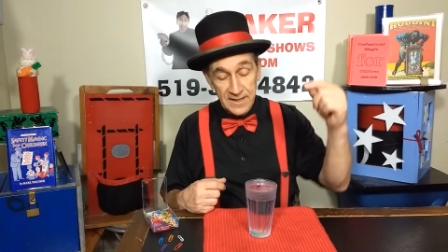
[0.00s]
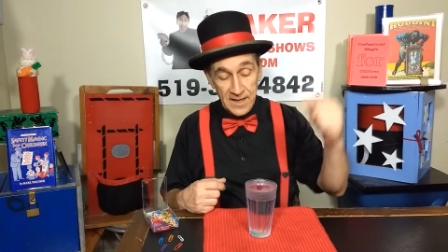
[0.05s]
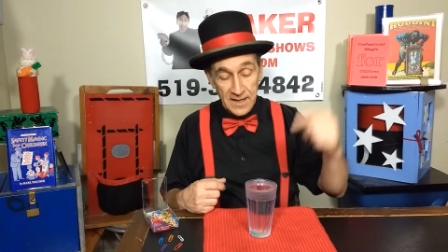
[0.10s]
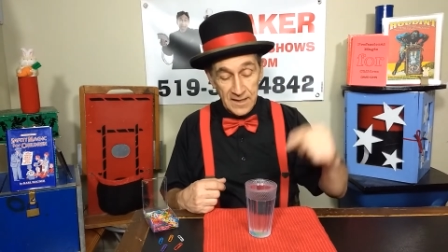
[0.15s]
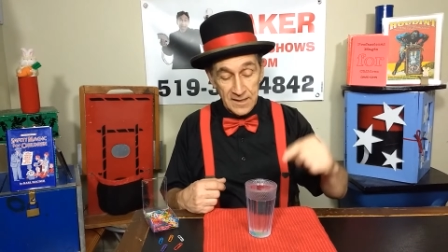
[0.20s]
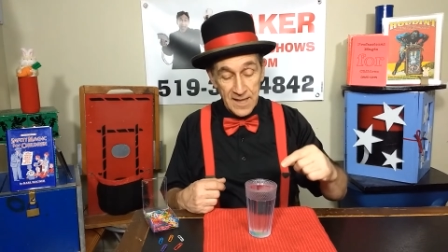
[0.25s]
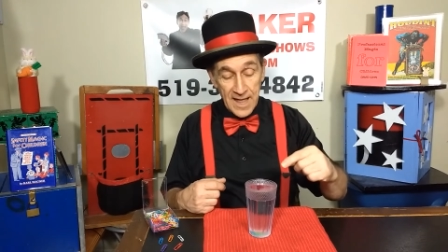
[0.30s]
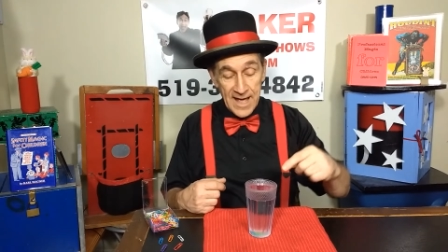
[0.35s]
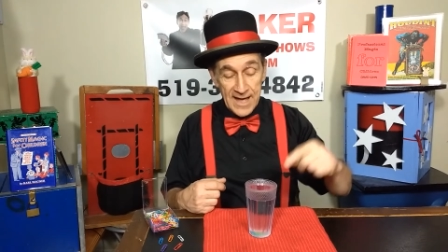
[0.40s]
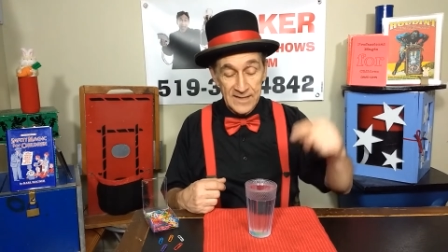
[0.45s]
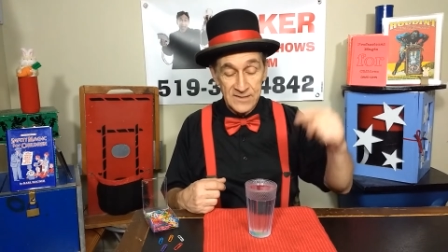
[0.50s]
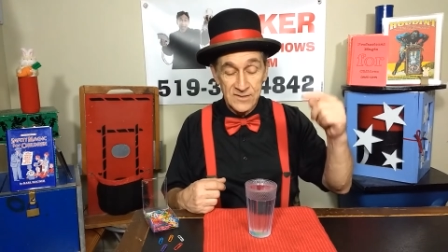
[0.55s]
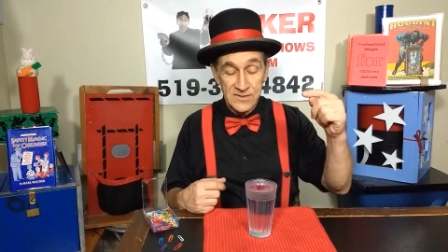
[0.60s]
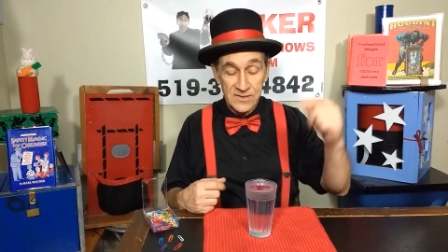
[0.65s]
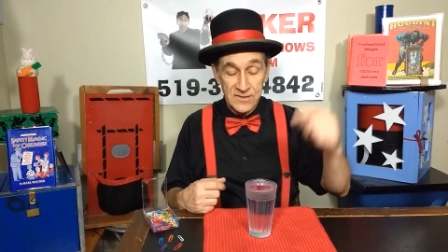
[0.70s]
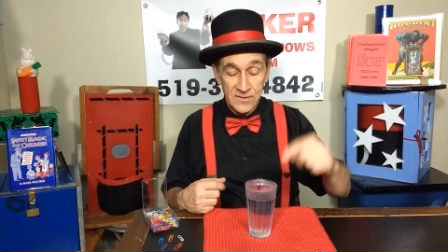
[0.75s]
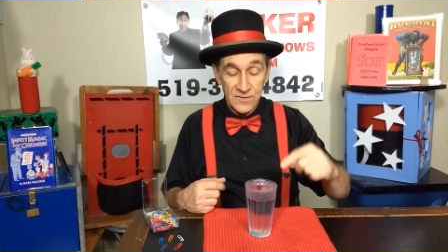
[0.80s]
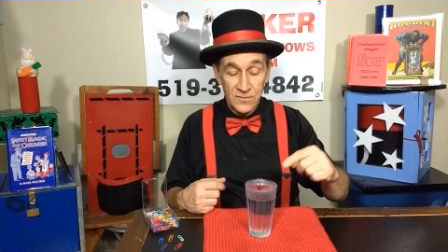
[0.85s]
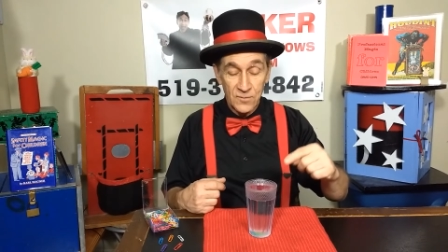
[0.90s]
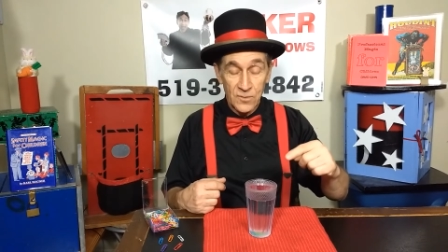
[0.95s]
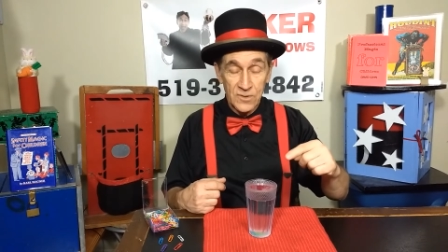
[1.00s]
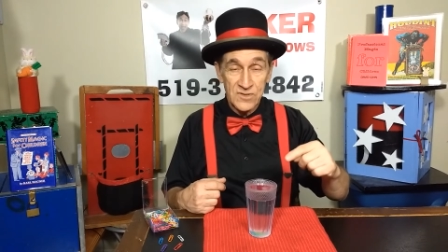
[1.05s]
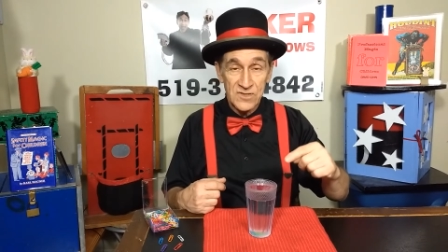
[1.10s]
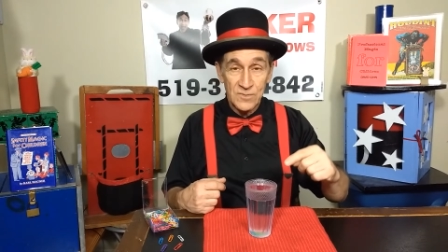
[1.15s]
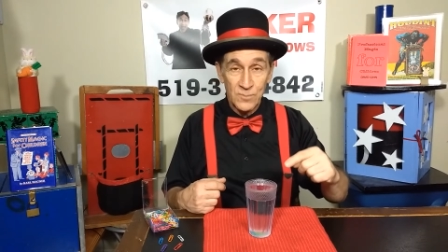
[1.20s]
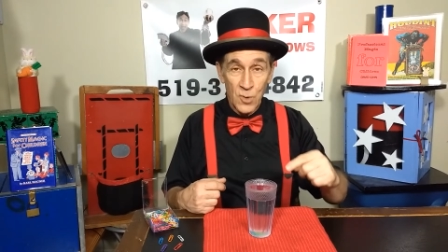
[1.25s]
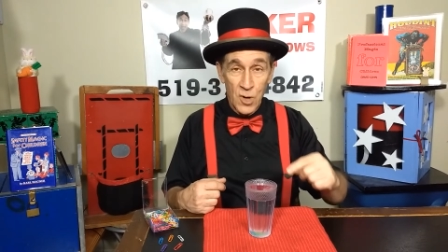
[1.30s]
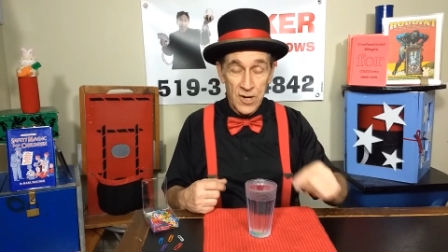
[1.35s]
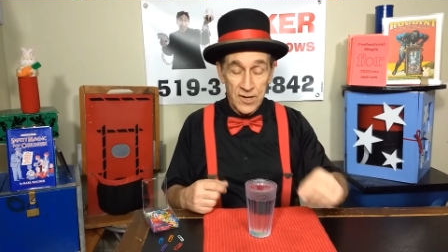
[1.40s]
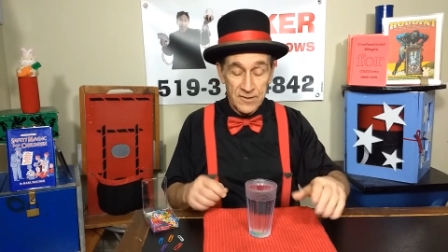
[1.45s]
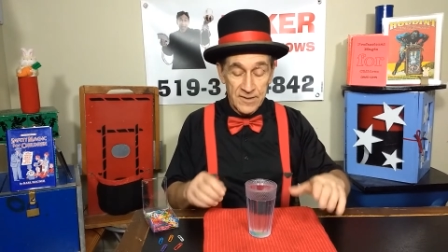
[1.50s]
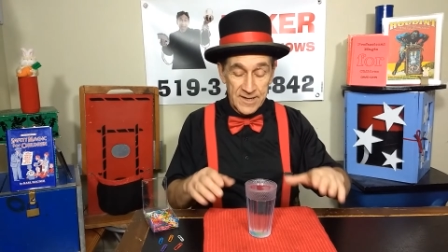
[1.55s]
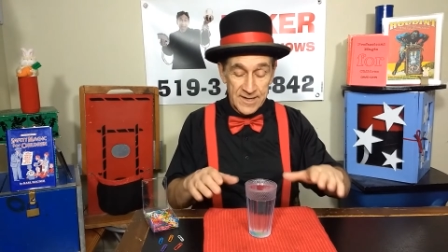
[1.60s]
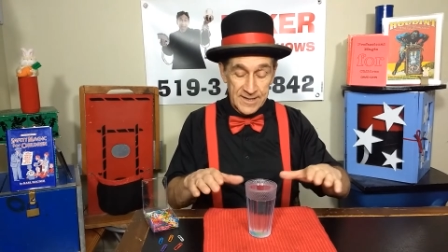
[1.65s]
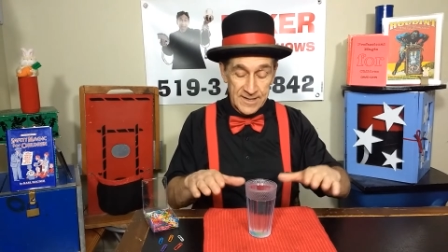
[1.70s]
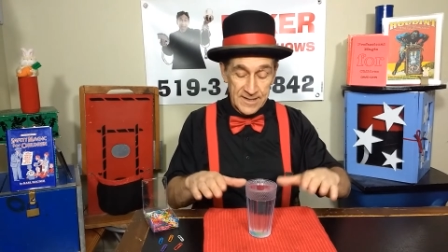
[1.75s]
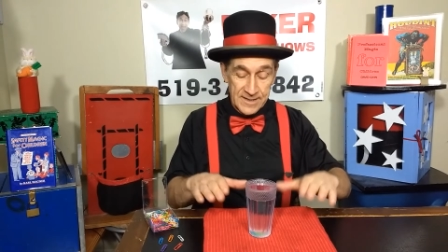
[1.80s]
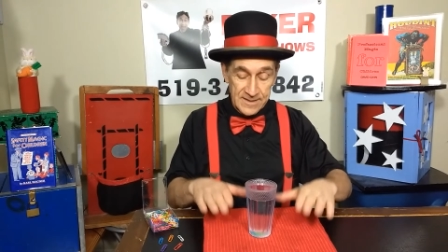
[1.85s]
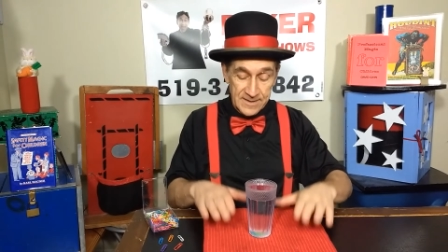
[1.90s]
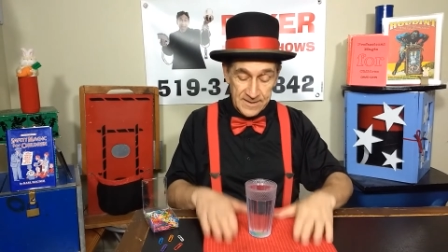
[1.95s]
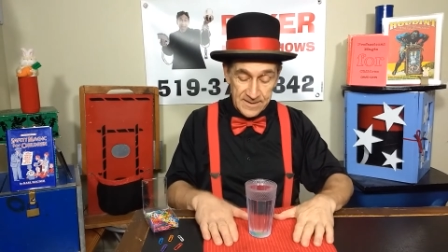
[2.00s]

a glass with some water in it,